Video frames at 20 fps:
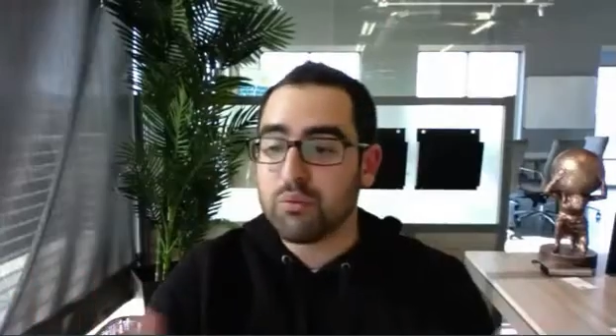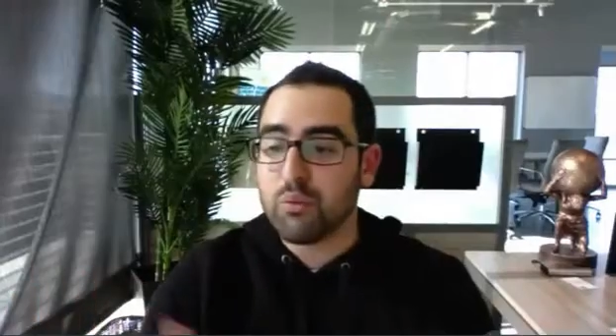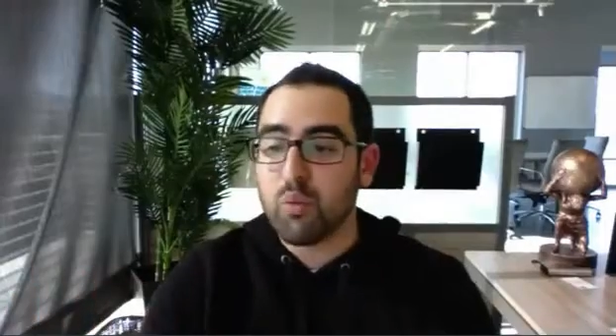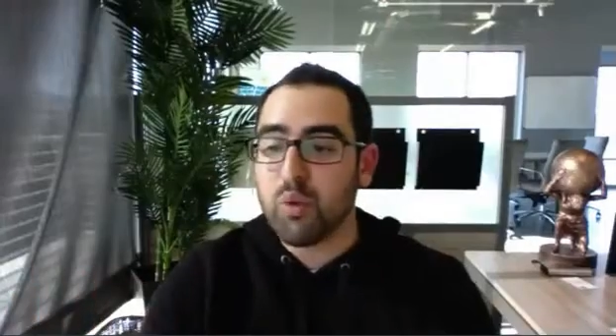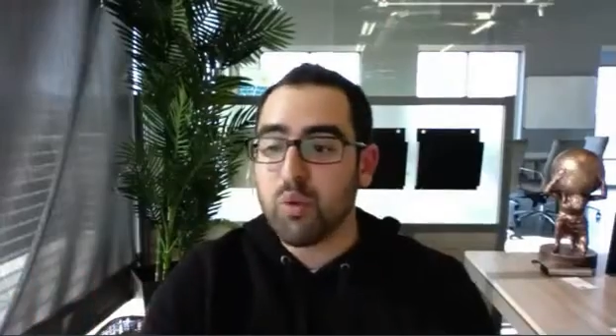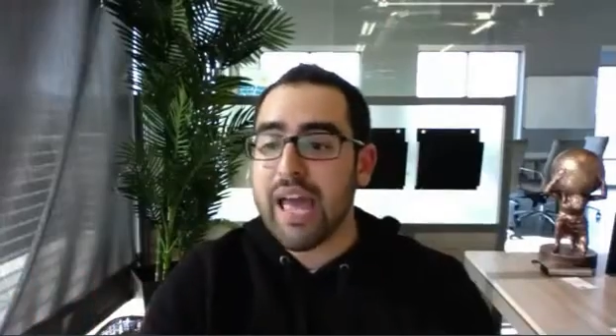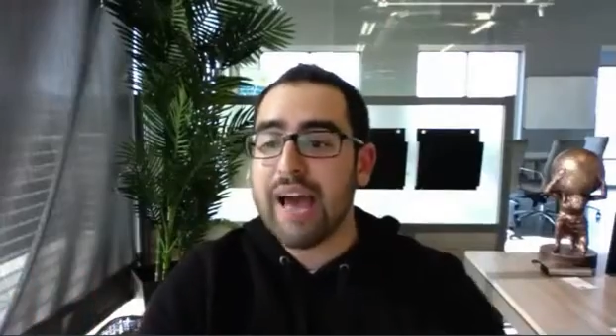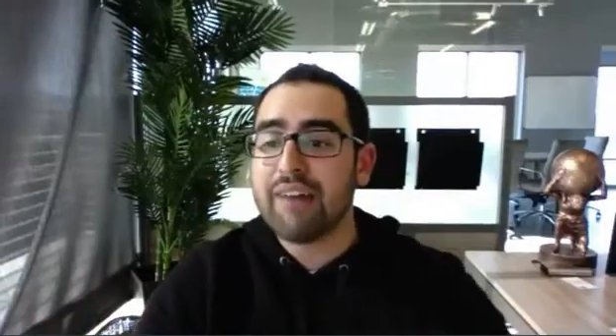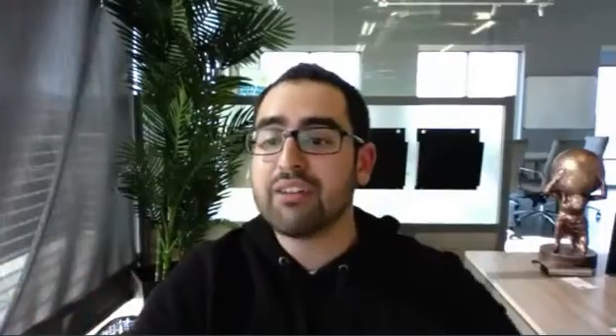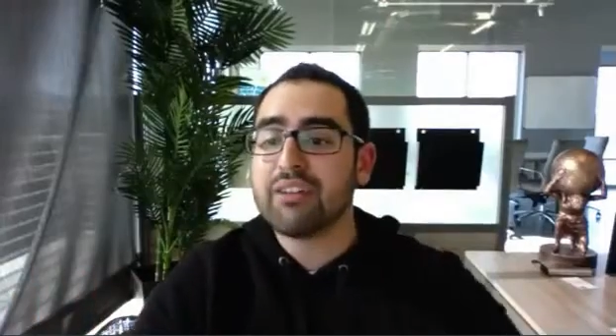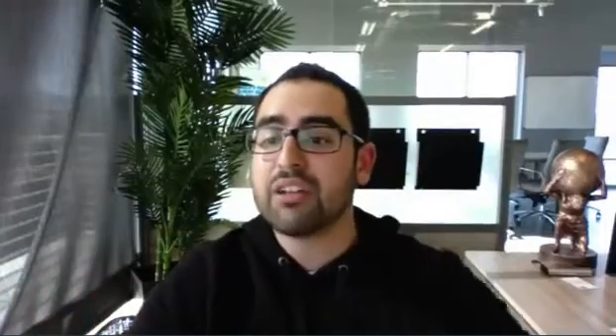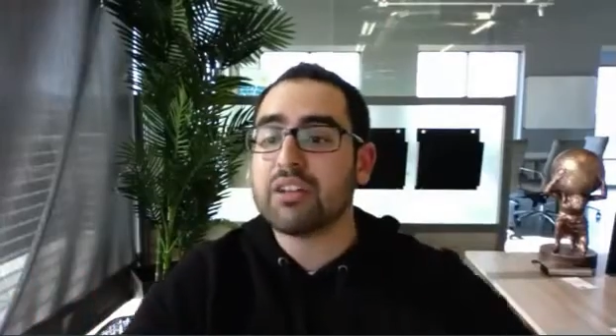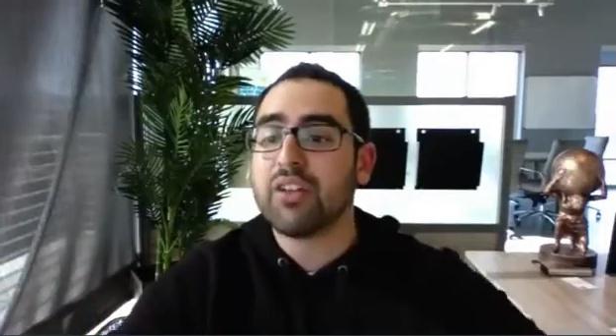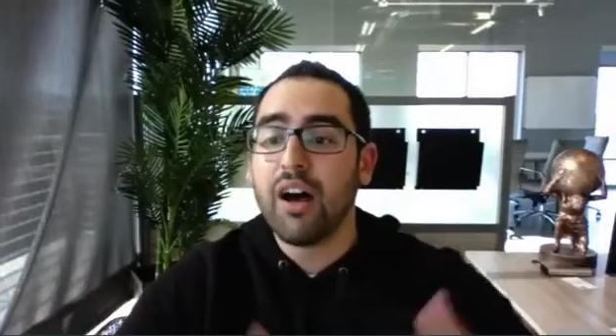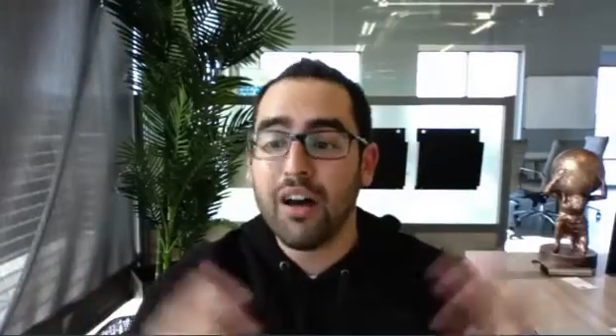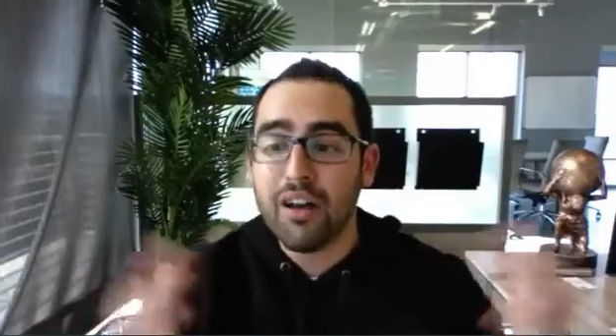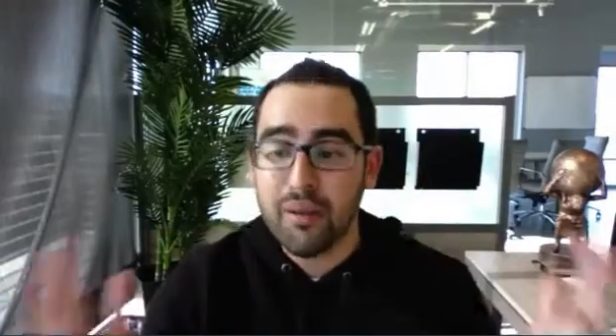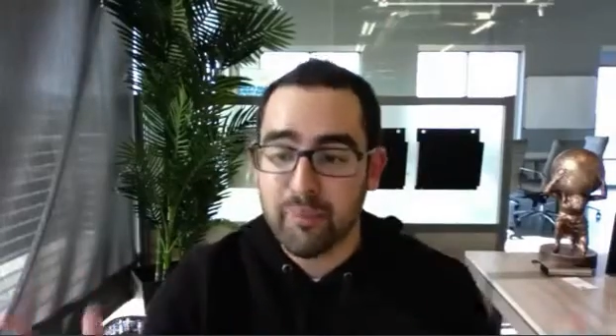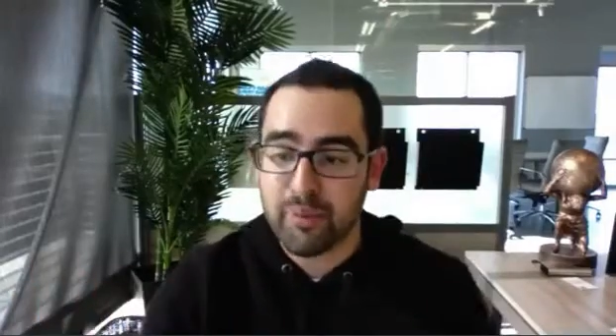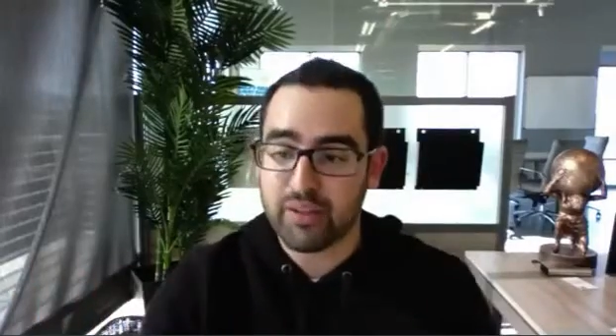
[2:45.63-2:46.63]
We have a
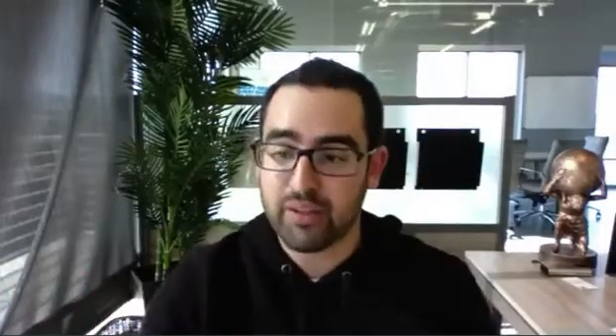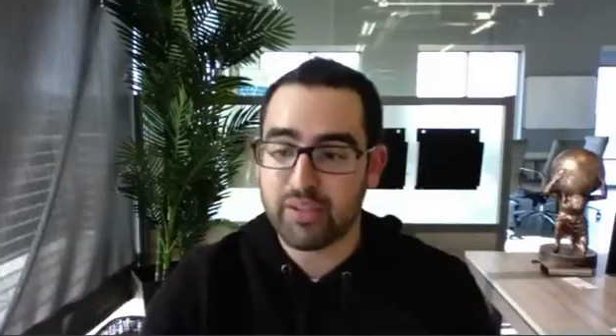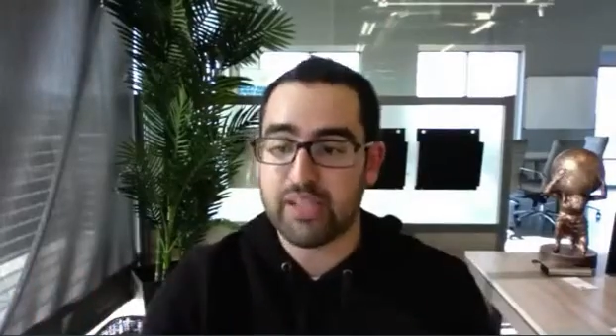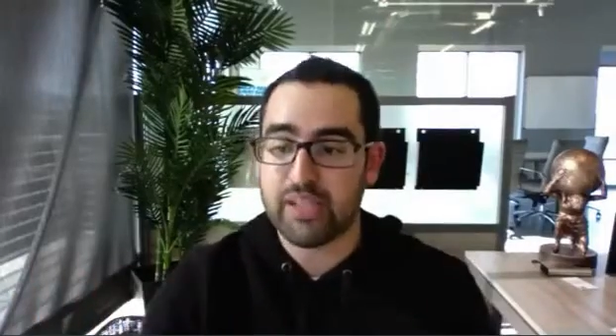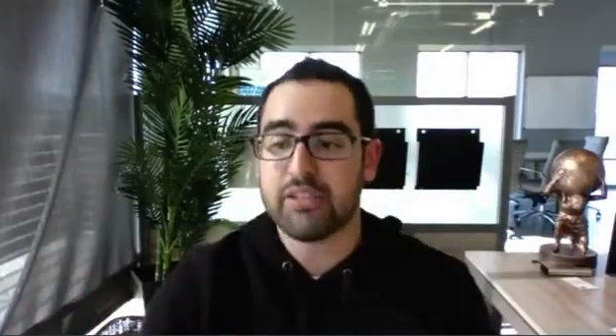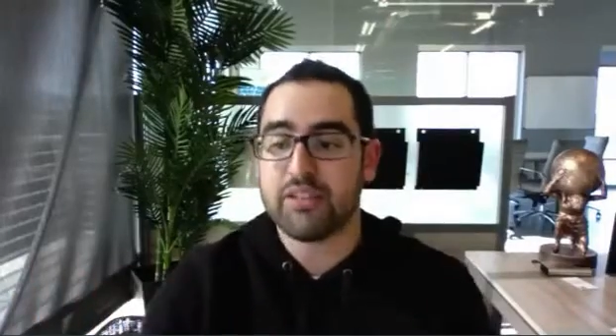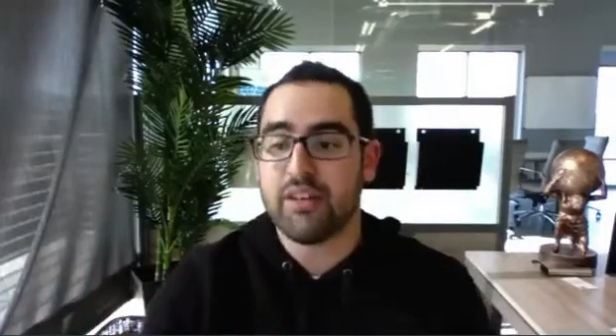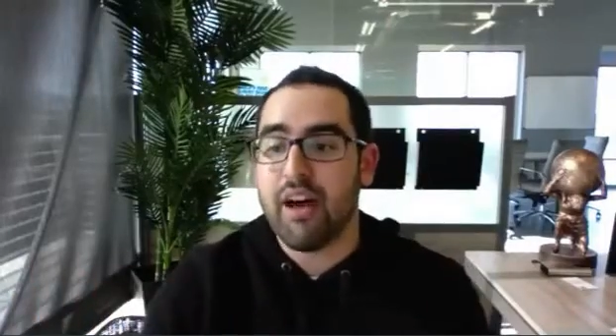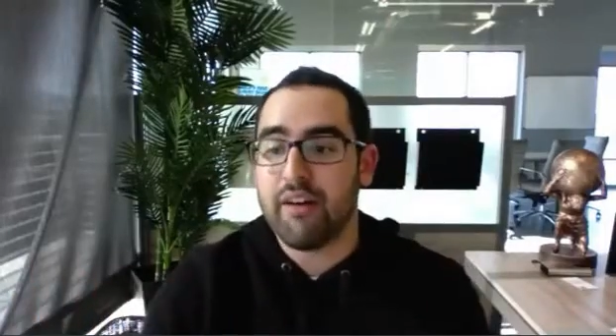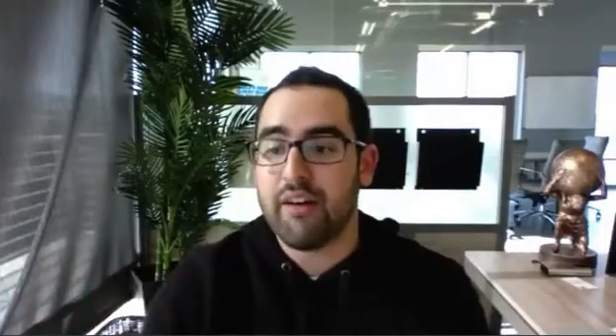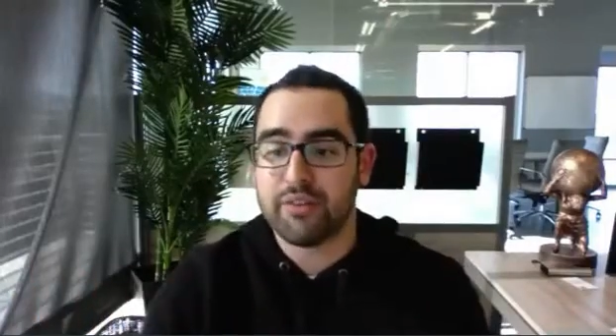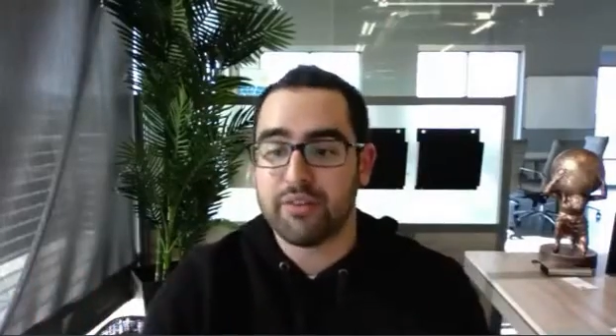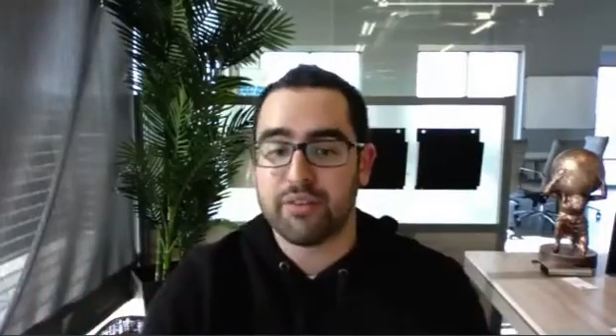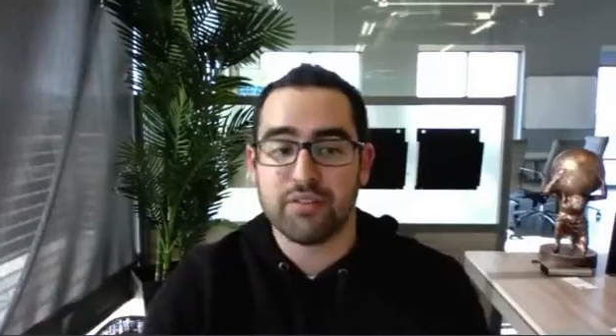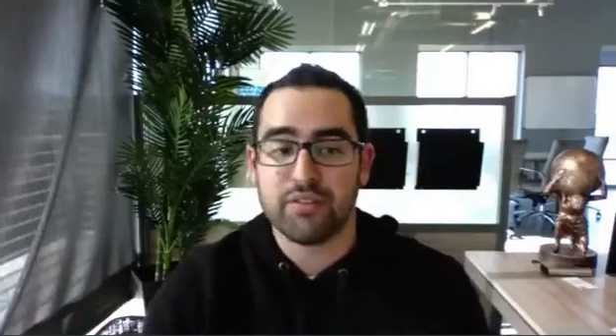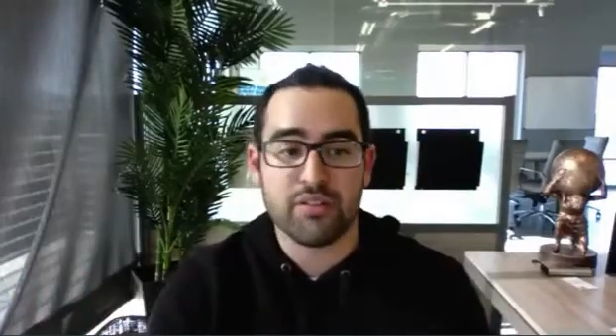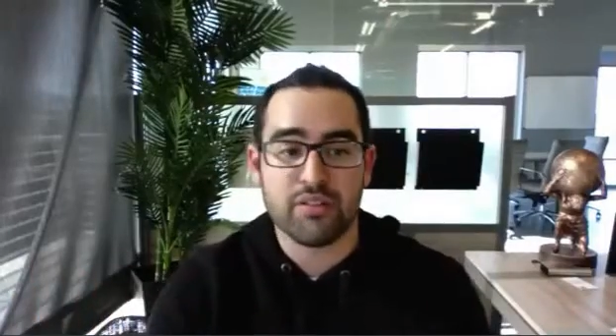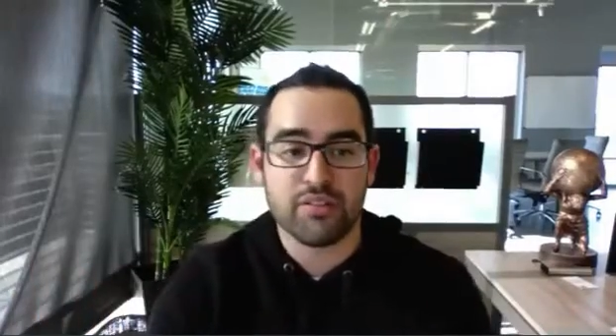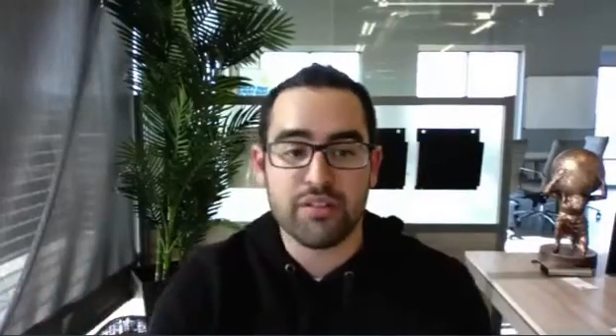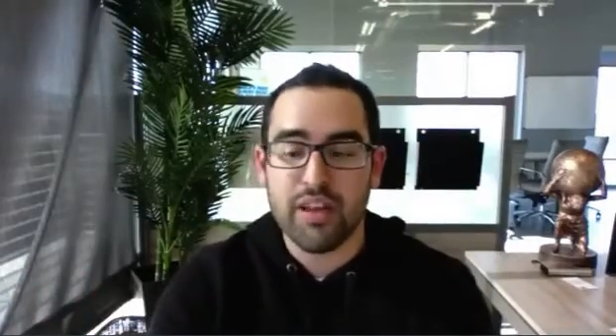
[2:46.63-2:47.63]
ton of police officers